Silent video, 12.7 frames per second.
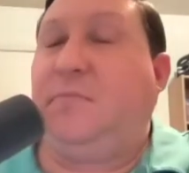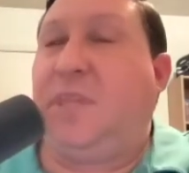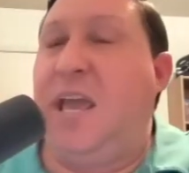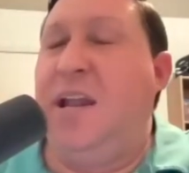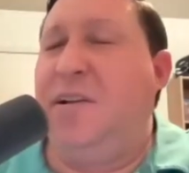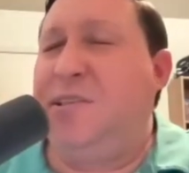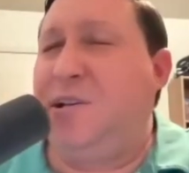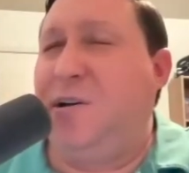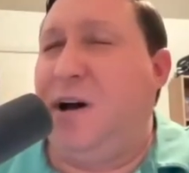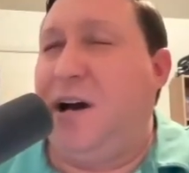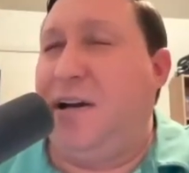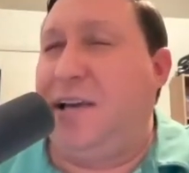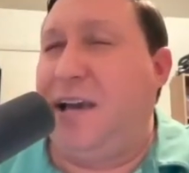and
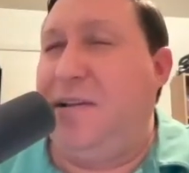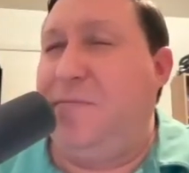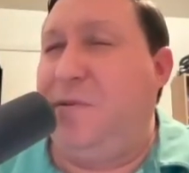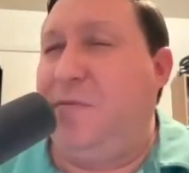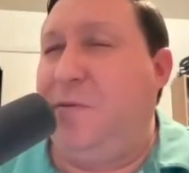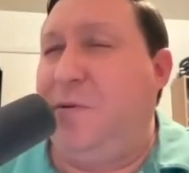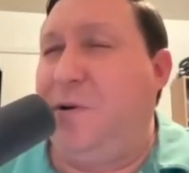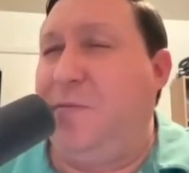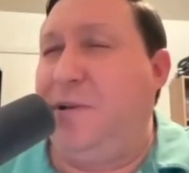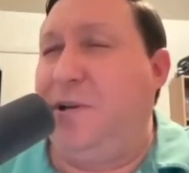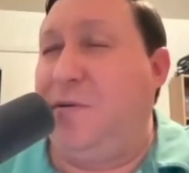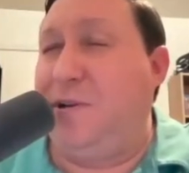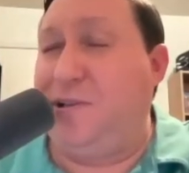also, kind of before
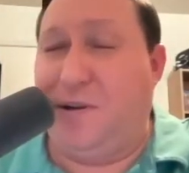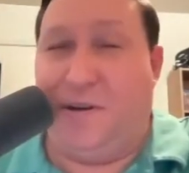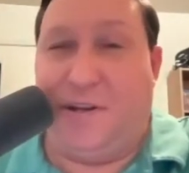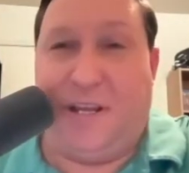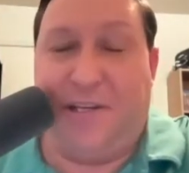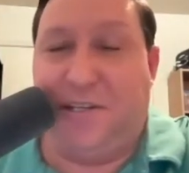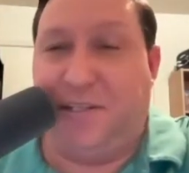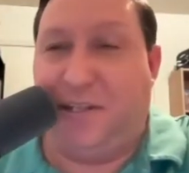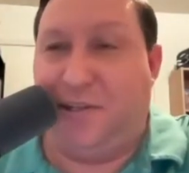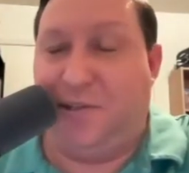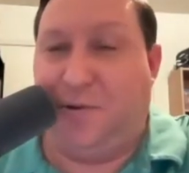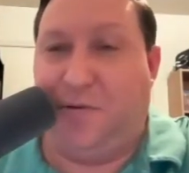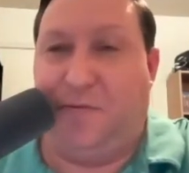we go into your next
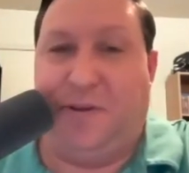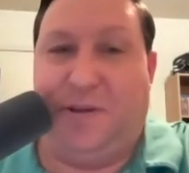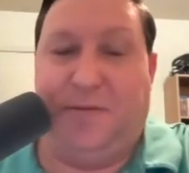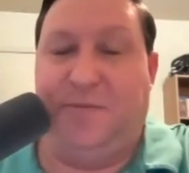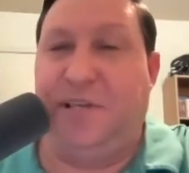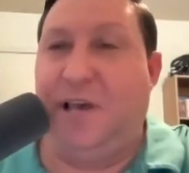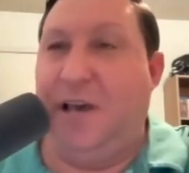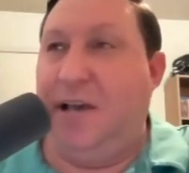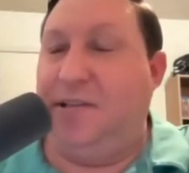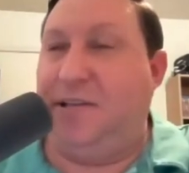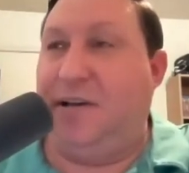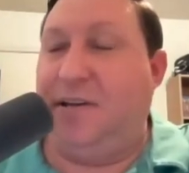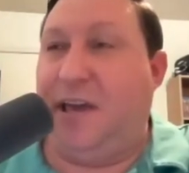short films, talk